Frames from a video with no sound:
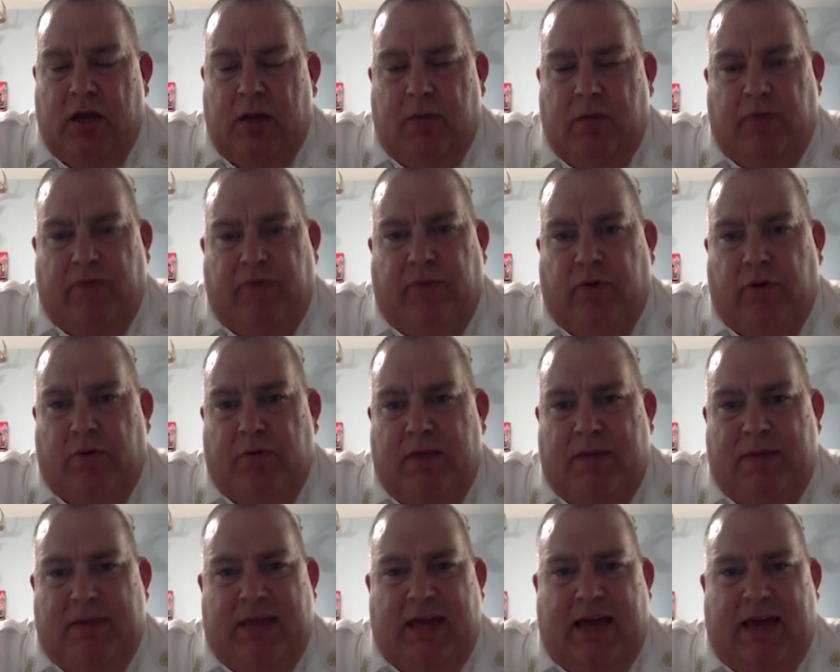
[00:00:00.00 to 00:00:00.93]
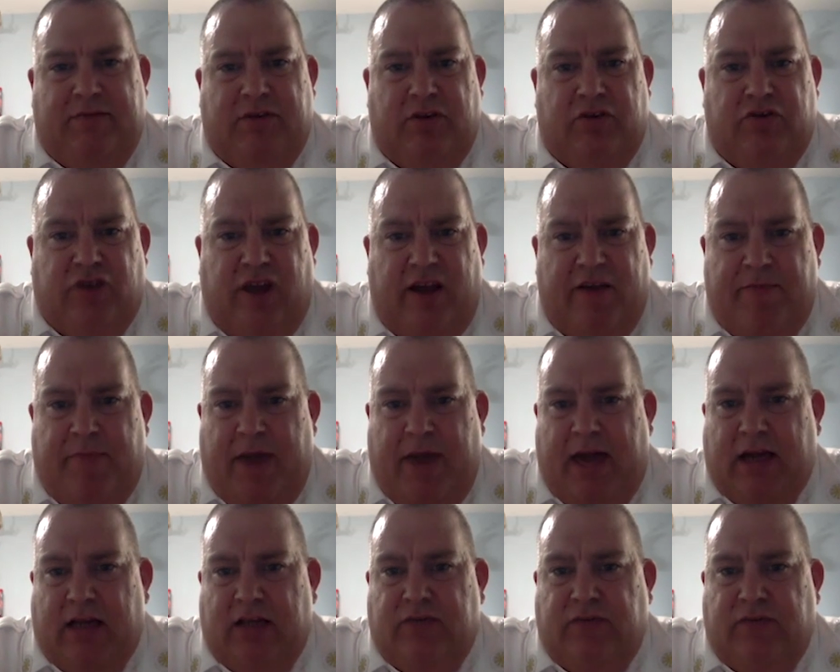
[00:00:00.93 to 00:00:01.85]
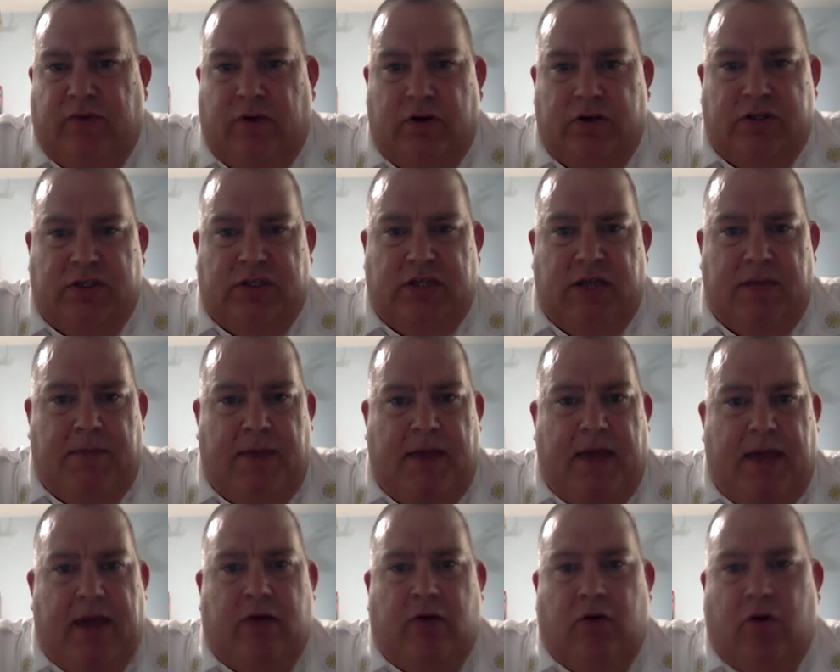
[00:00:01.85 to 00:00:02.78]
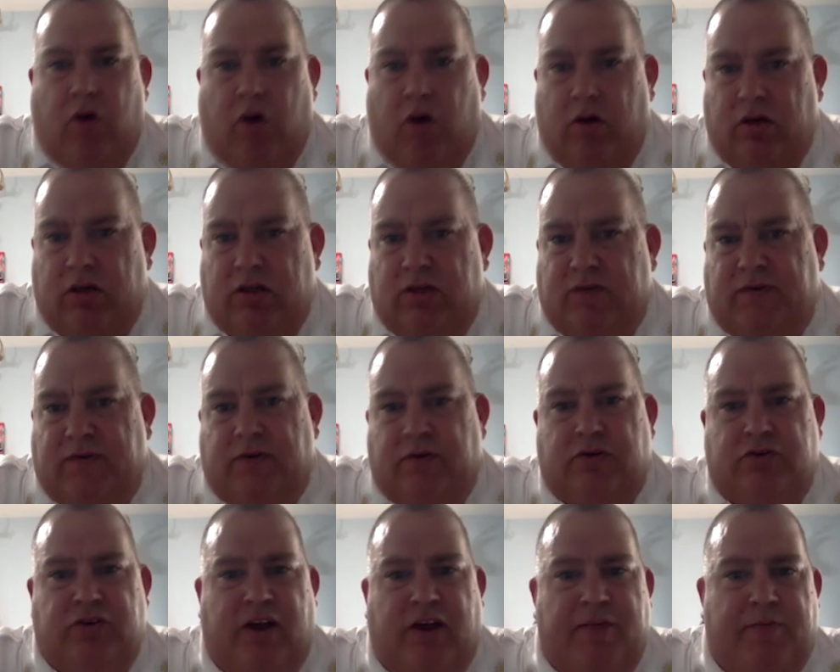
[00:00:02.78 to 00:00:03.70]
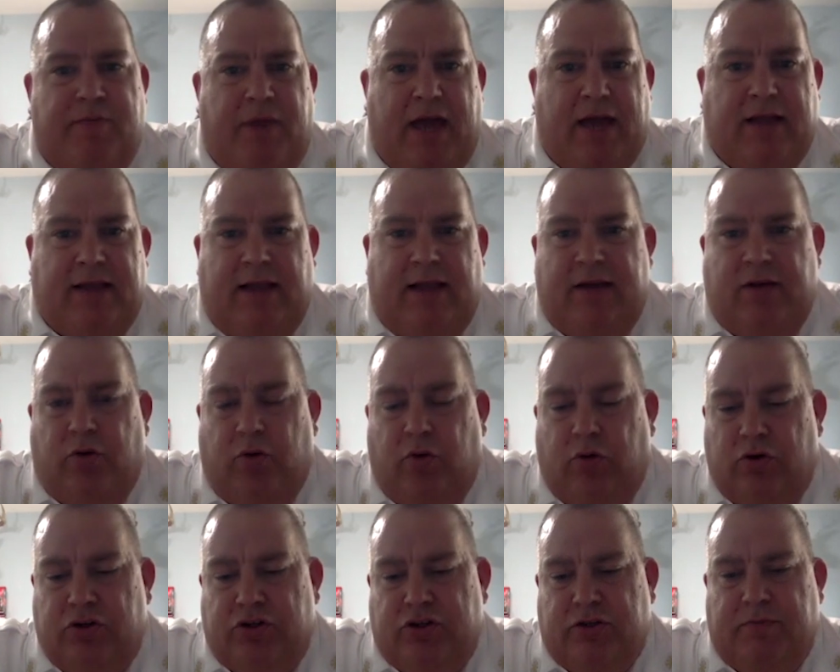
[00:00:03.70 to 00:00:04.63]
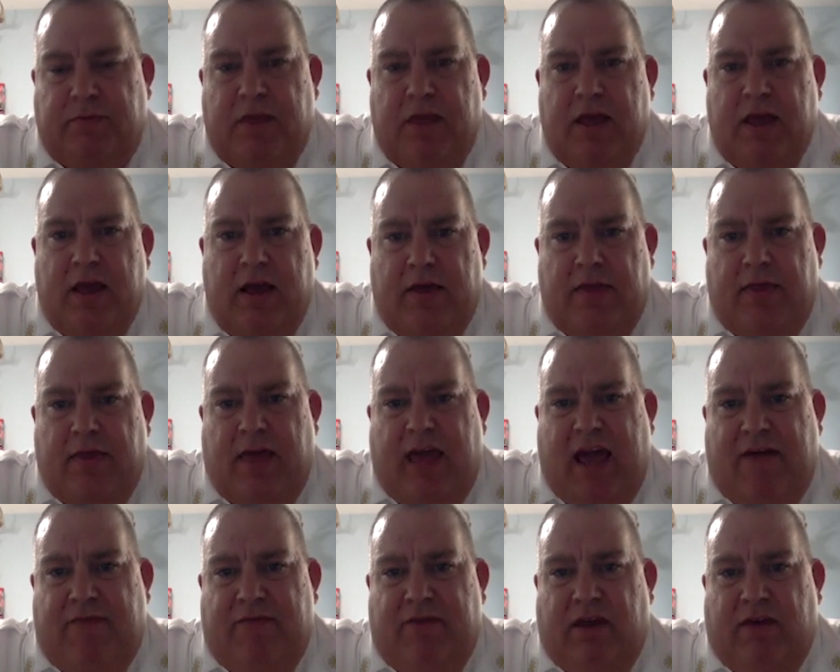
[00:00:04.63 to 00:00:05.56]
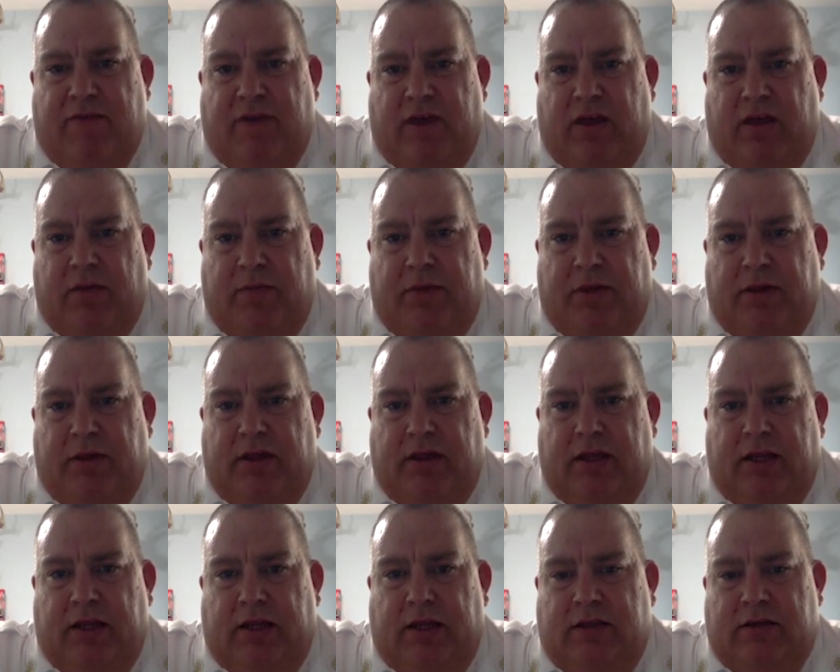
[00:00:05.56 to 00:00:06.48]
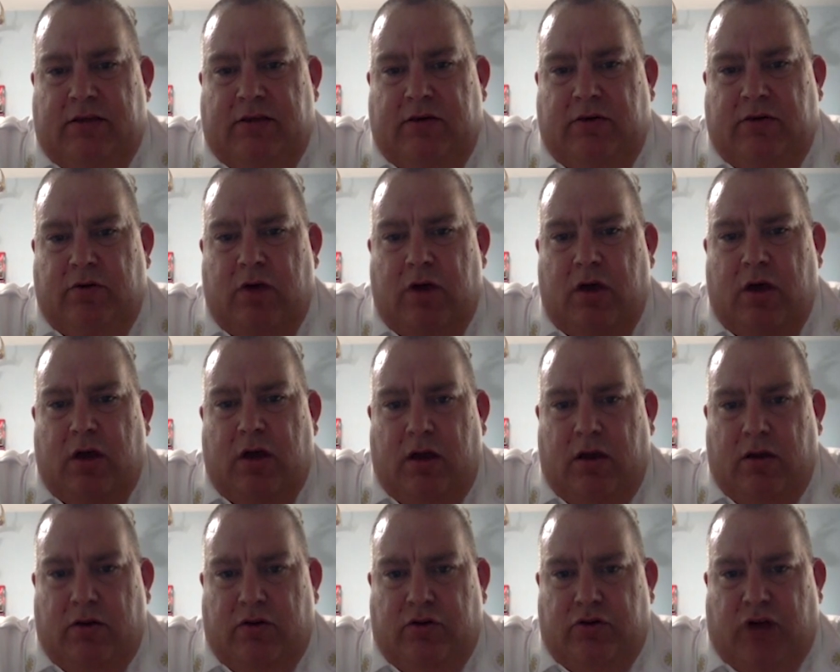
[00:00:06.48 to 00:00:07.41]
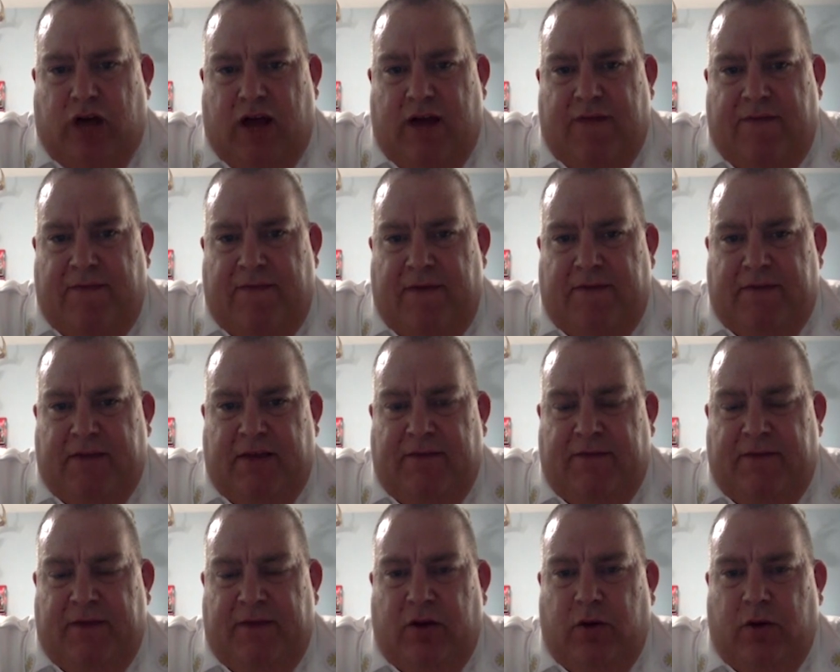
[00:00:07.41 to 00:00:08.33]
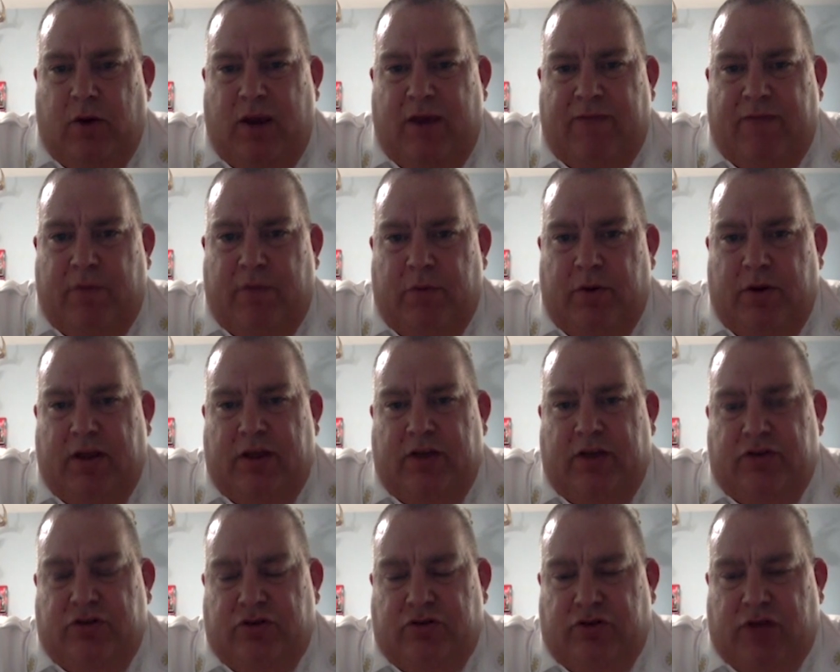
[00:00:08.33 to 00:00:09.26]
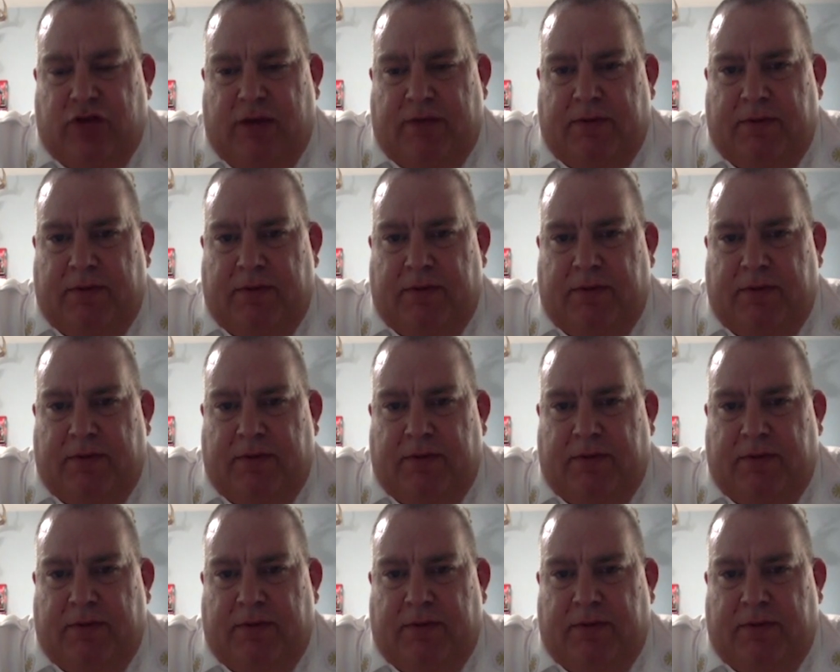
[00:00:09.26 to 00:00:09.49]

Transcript: before maybe they have to drive back as far as Skipback or Harleysville or drive back down to Horsham. They have the availability to drive 50 feet away from where they just dropped the